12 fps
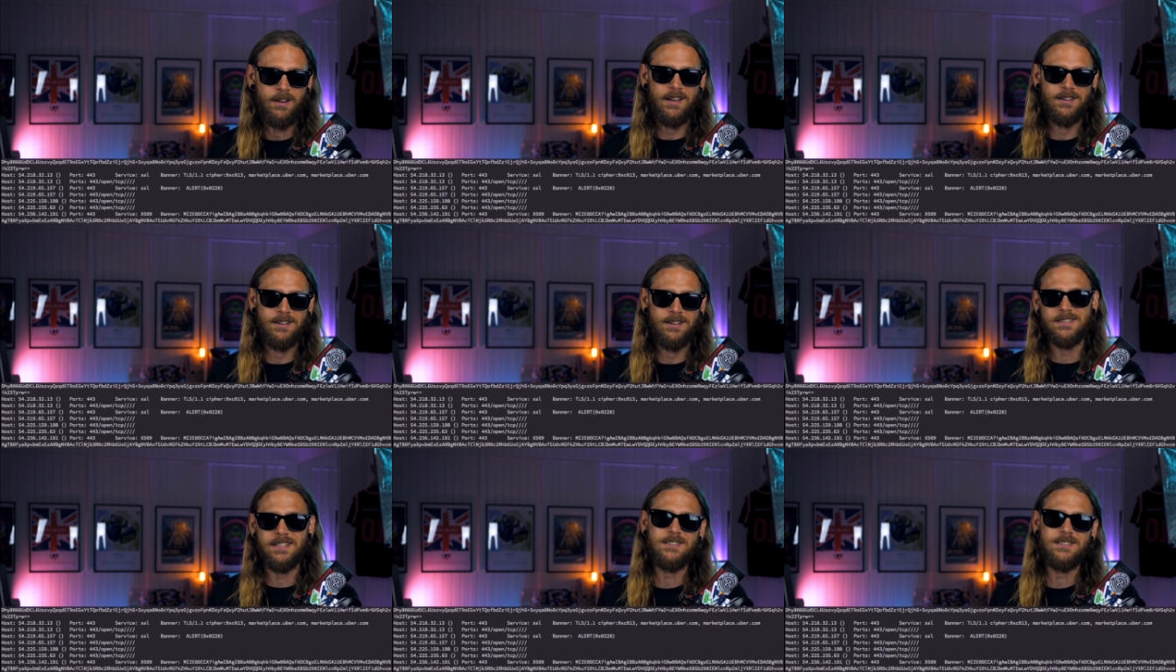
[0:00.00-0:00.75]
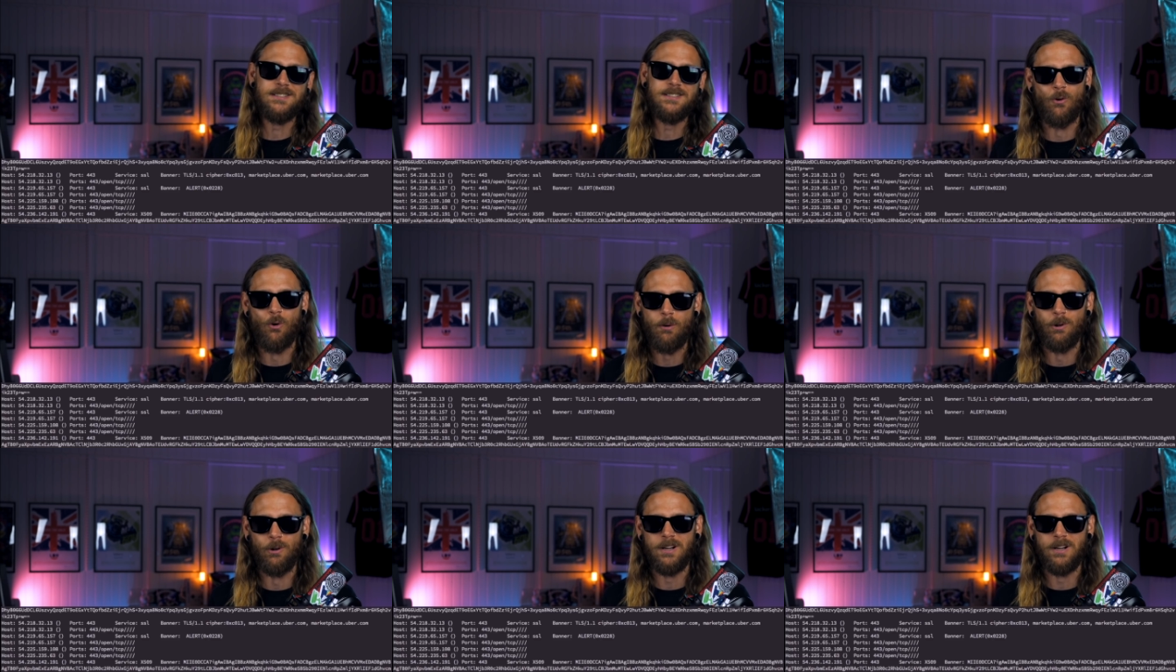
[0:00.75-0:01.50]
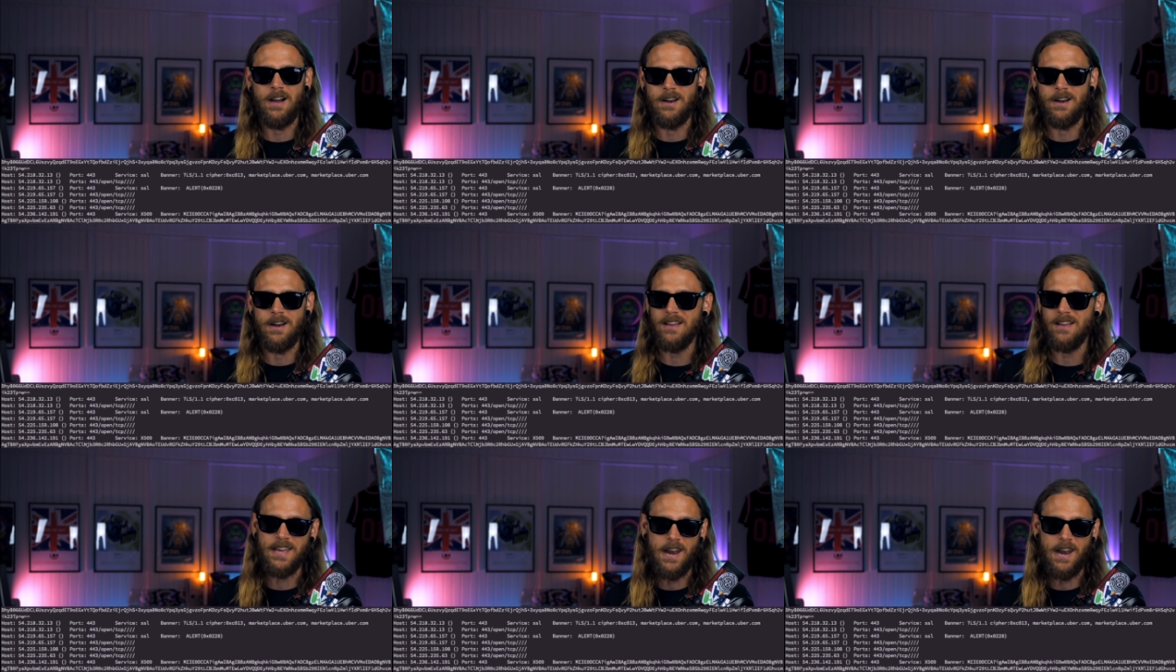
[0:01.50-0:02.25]
And since this is a normal kind of
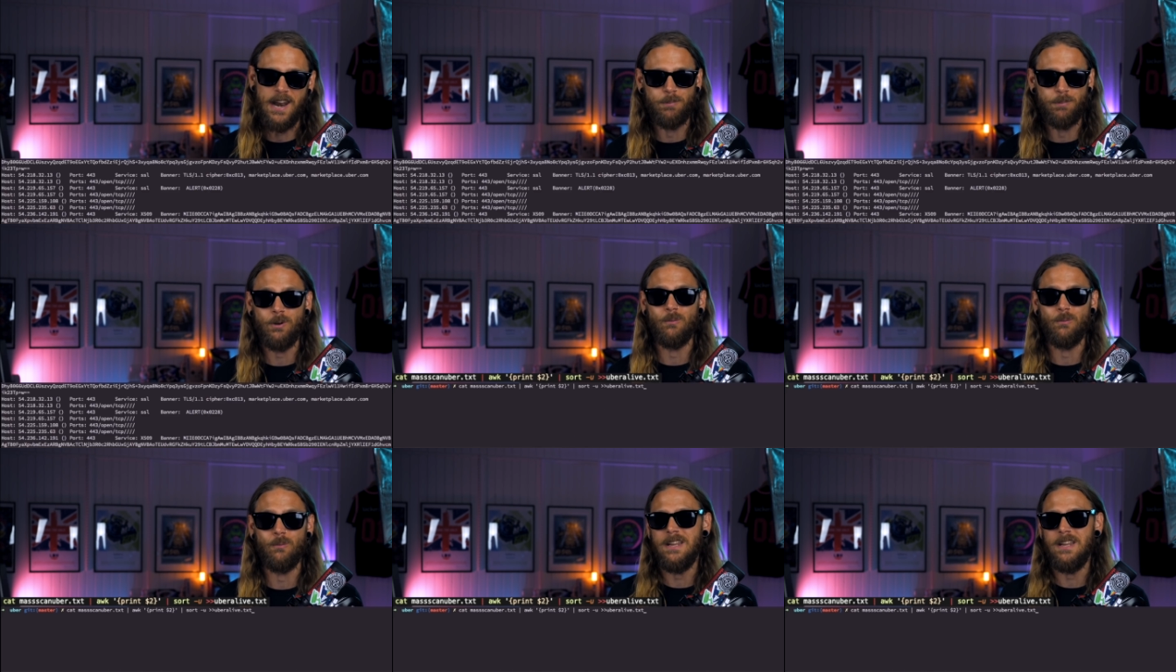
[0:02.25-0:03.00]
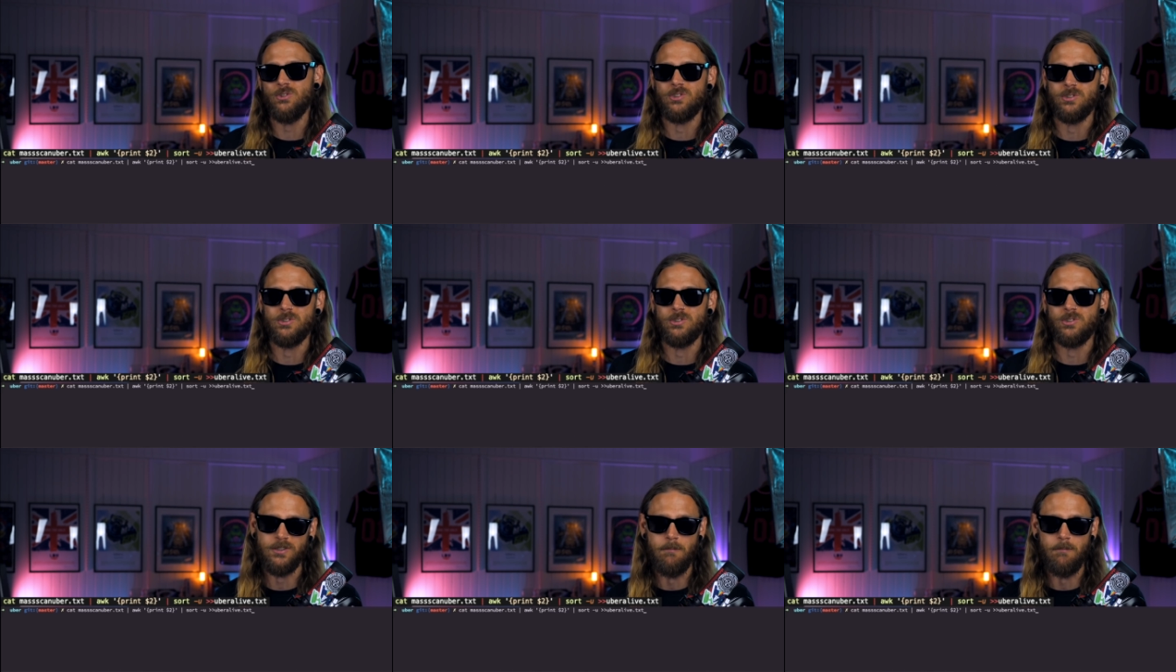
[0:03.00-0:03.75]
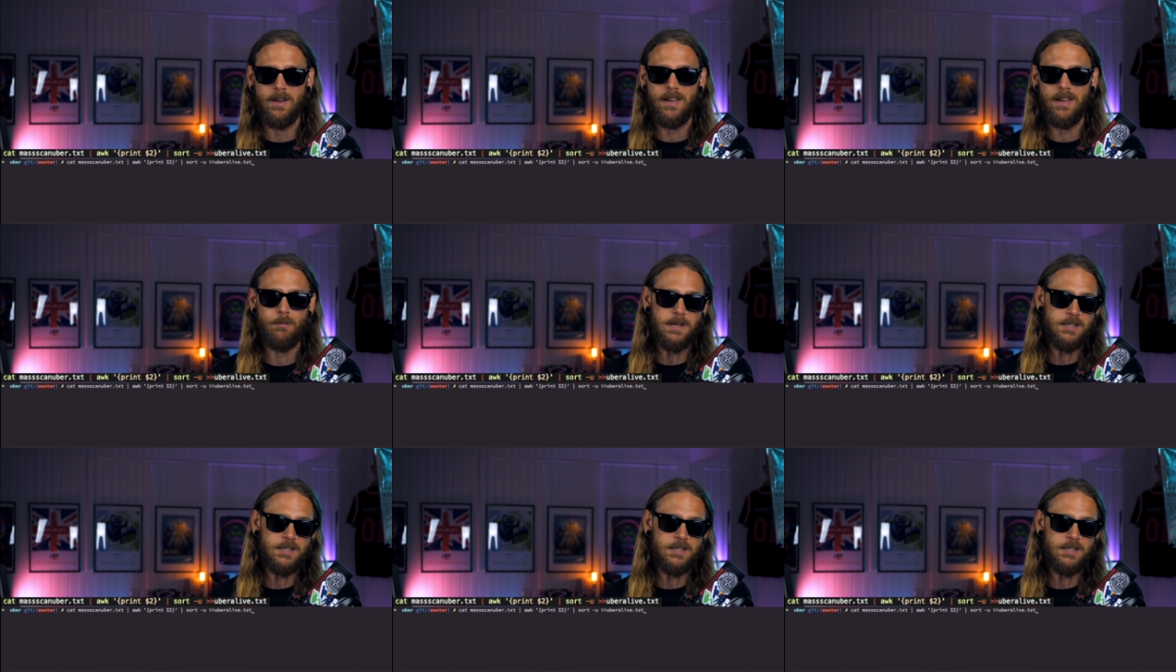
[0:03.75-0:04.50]
masscan output, we need to sort them. And the
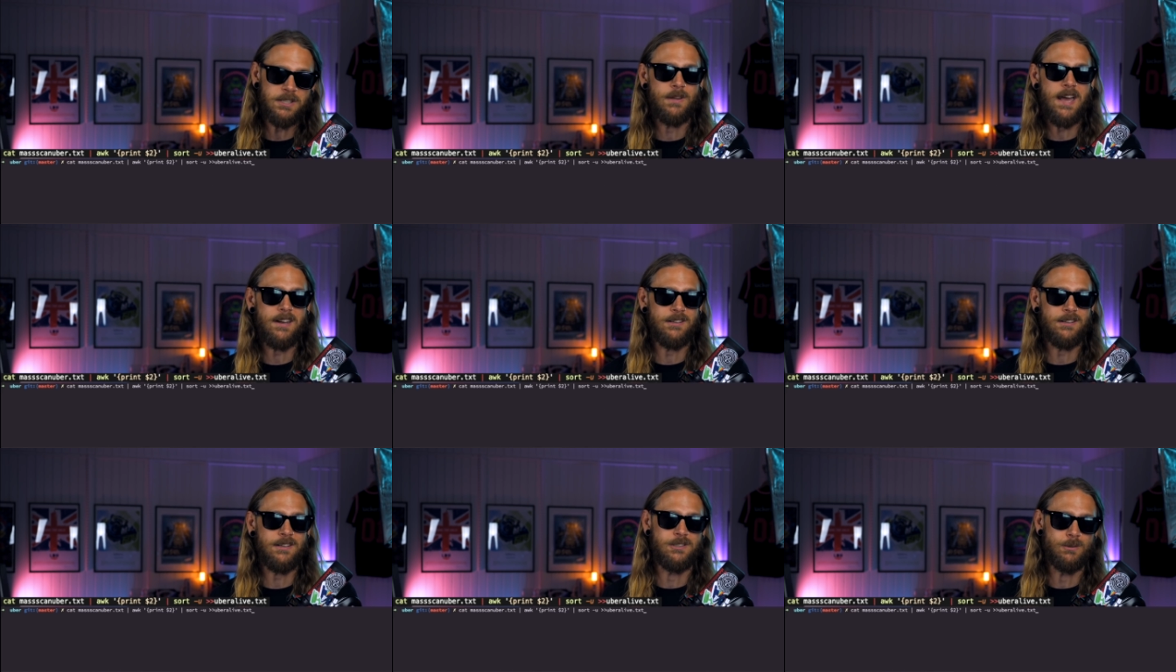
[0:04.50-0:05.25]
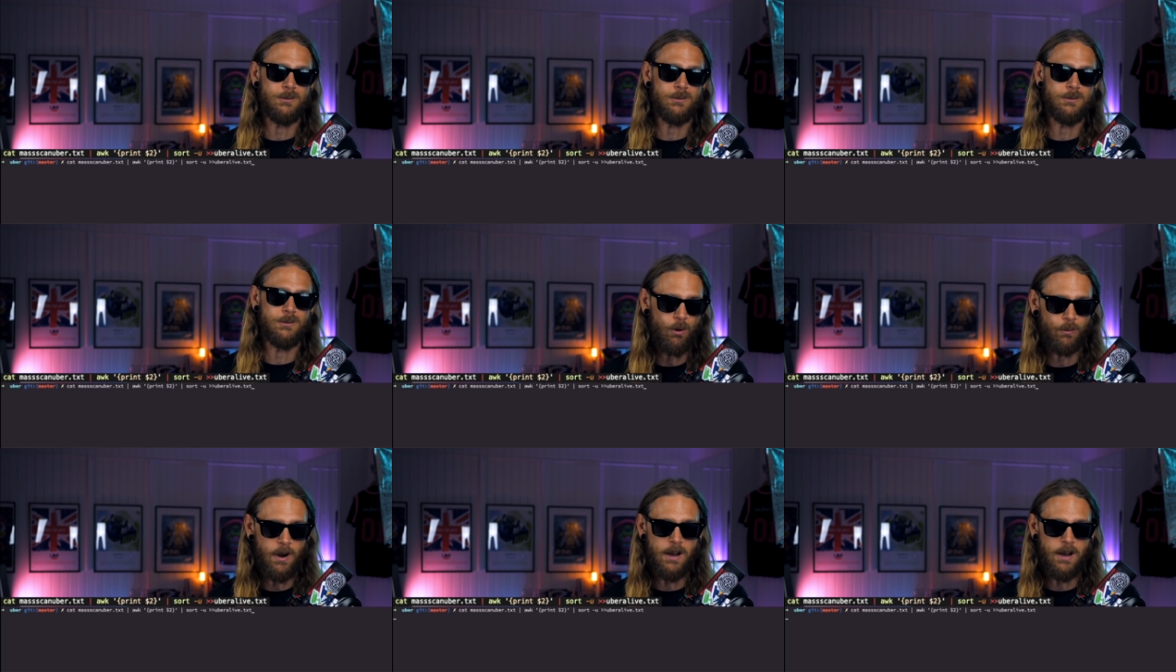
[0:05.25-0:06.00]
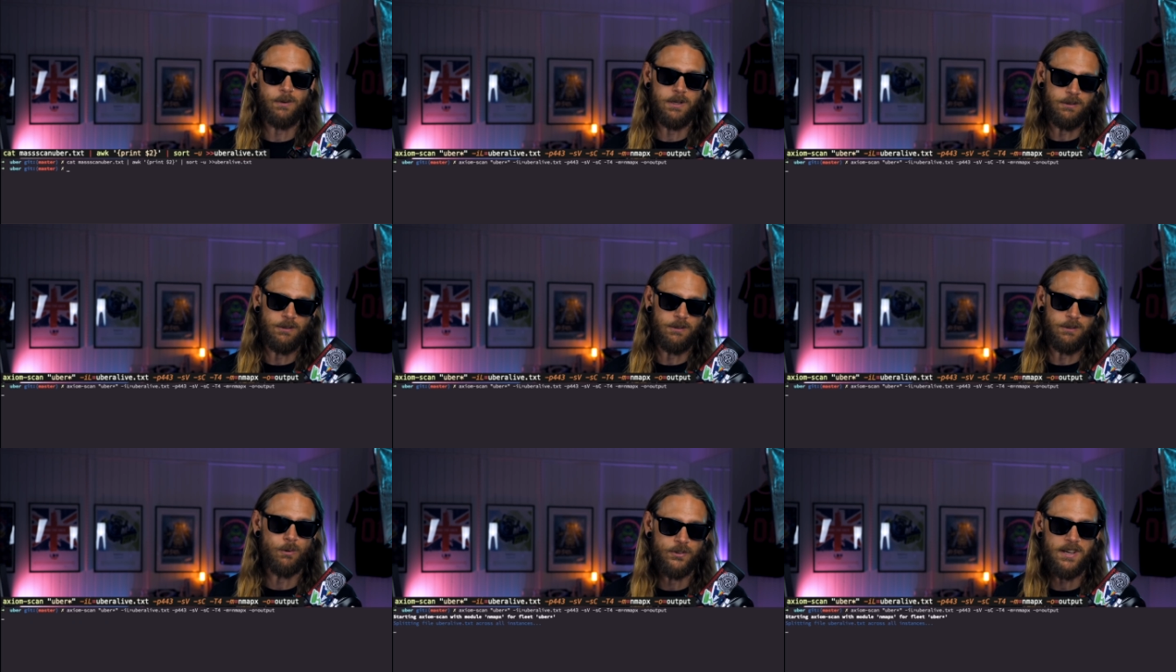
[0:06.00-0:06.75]
best thing to do that is using awk, right? We
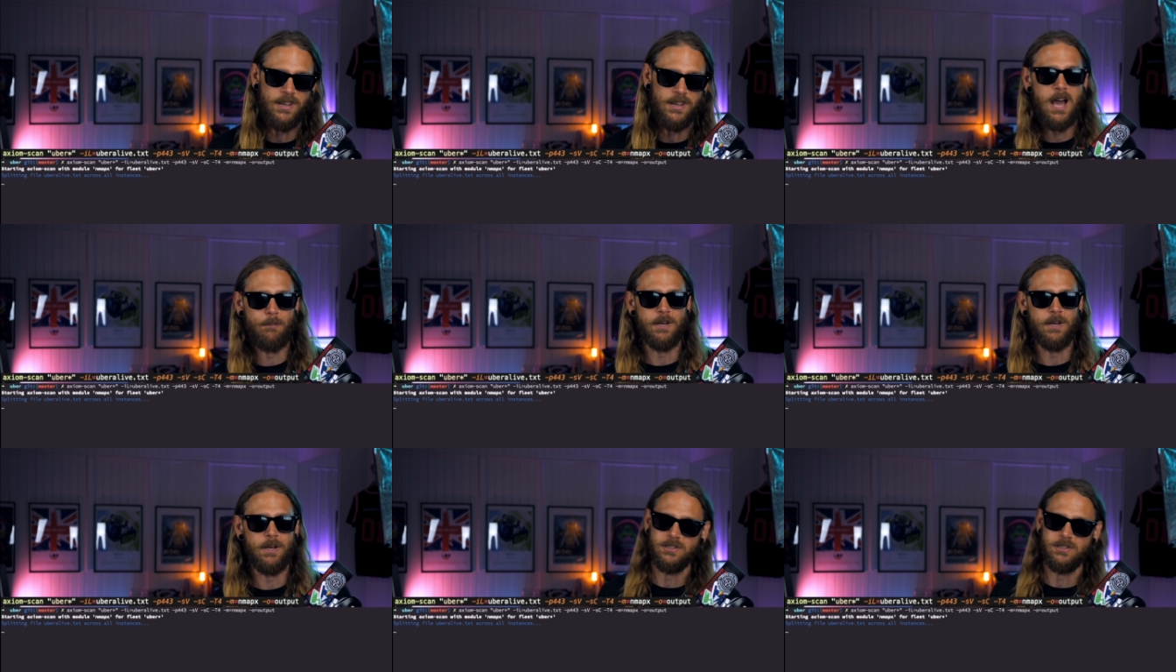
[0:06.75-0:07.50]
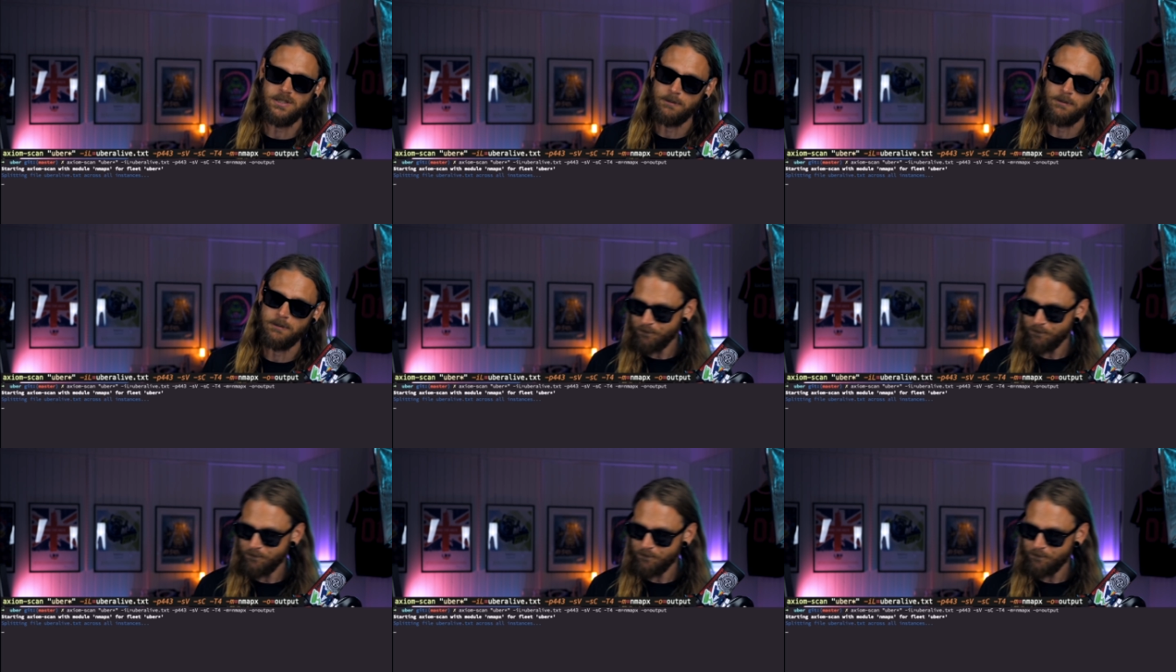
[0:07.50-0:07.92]
just want the IP addresses.